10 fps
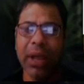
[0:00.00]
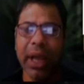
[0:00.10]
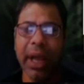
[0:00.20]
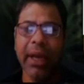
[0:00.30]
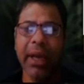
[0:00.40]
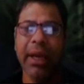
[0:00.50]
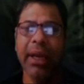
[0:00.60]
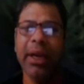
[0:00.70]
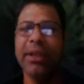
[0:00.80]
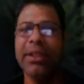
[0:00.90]
And
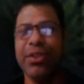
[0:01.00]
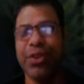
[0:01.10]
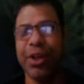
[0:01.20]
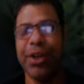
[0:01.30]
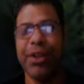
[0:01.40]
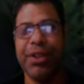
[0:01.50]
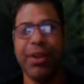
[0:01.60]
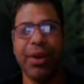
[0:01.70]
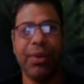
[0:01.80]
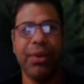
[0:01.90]
streets.
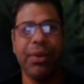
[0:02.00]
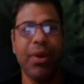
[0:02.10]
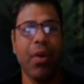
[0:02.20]
Good.